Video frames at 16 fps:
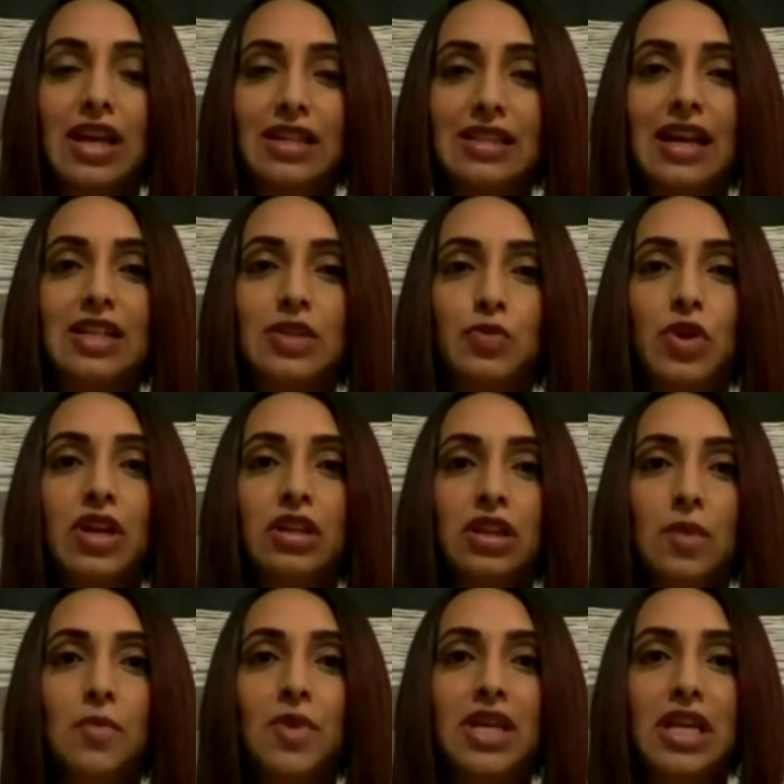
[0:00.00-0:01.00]
That's what
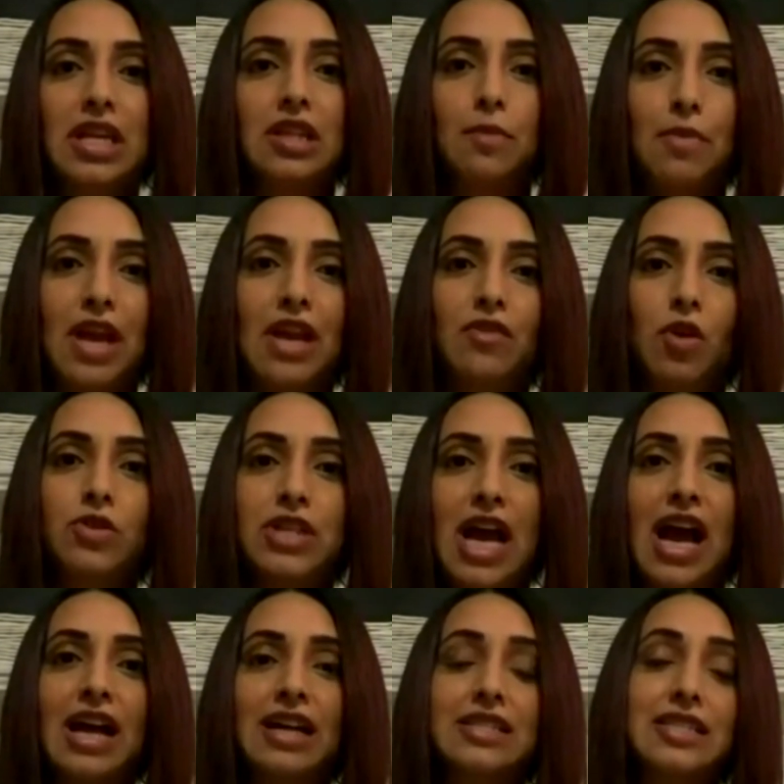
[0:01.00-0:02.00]
eliminating the payroll
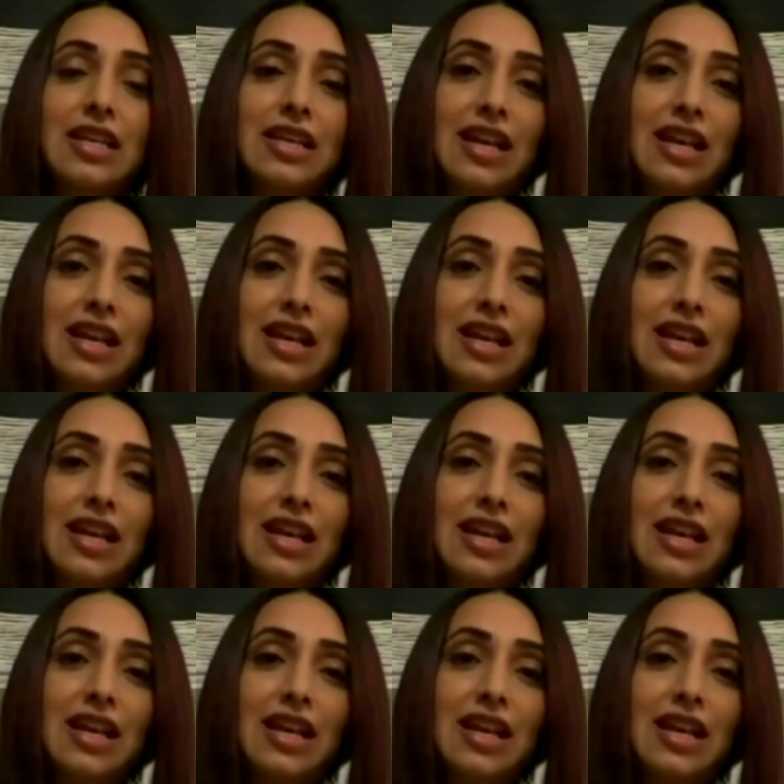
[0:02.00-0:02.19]
tax